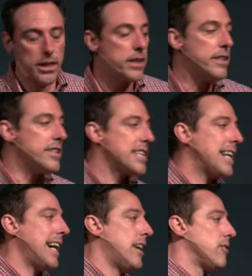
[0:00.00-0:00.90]
These
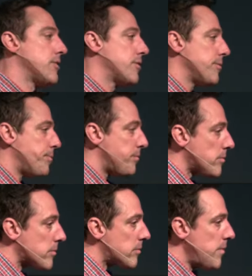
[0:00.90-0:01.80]
accounts
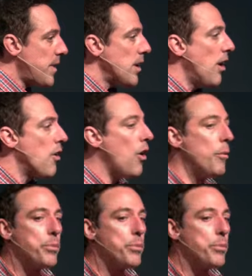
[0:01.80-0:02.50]
are all